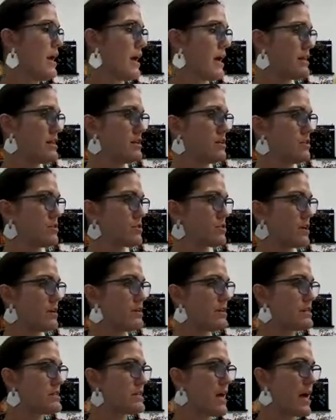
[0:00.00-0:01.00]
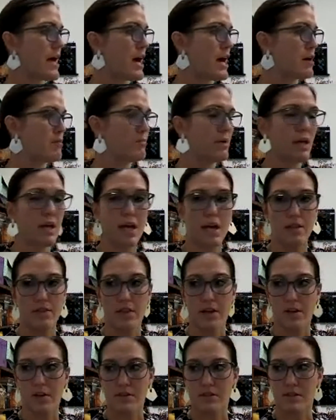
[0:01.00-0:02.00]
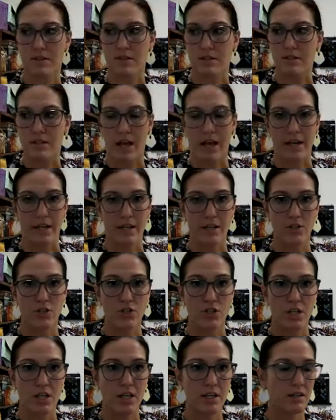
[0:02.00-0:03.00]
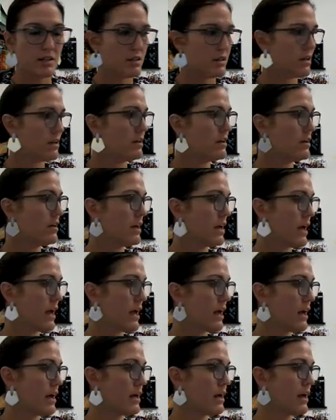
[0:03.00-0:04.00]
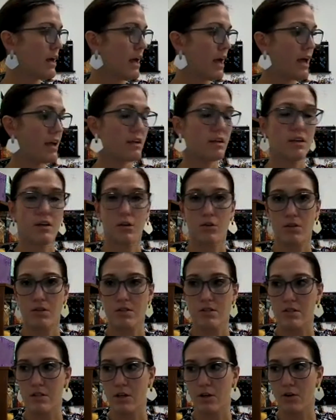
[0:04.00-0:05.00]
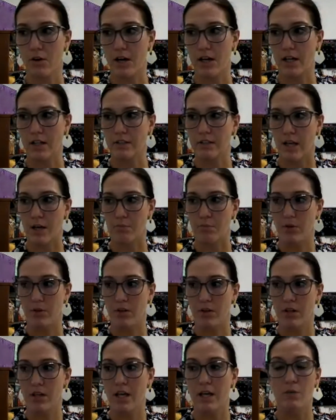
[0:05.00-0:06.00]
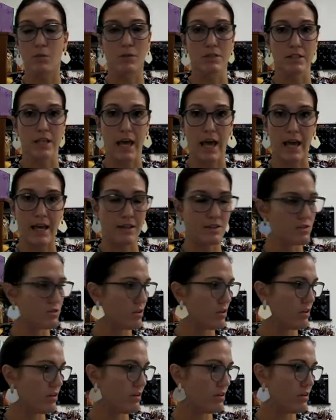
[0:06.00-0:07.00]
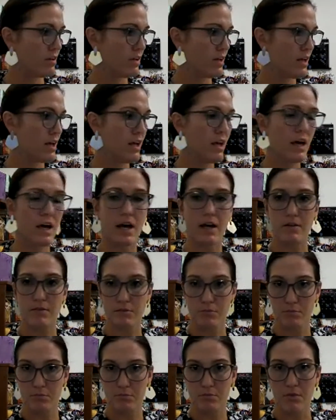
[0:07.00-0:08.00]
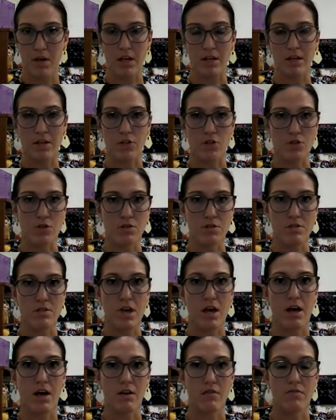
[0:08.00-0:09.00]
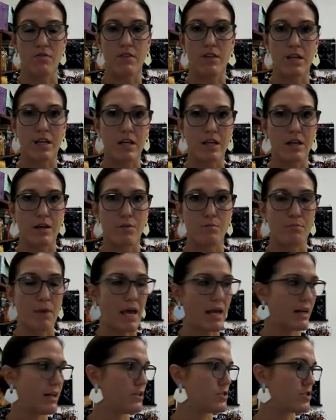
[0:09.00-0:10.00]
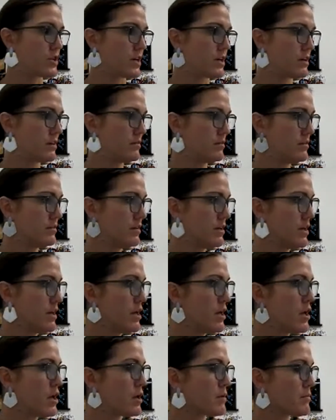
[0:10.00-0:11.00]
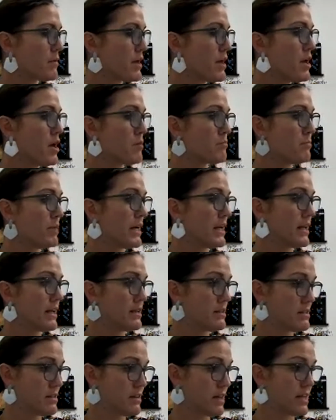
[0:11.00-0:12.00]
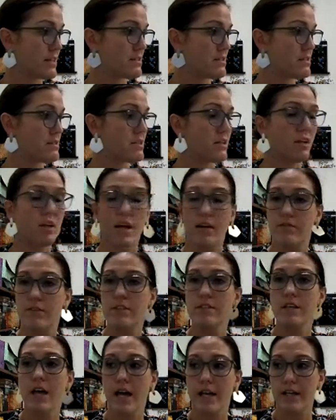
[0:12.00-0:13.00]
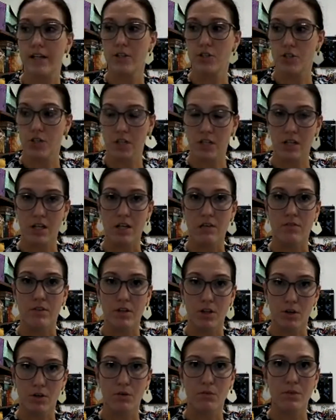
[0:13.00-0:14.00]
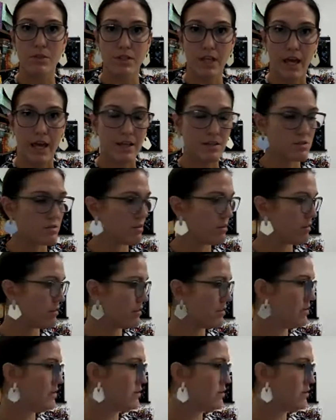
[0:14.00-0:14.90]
And then you turn the tab and there's the sign-in sheet. And notice the great example, it was canceled, initials of the manager. but they still have a sign-in sheet, even though it was canceled.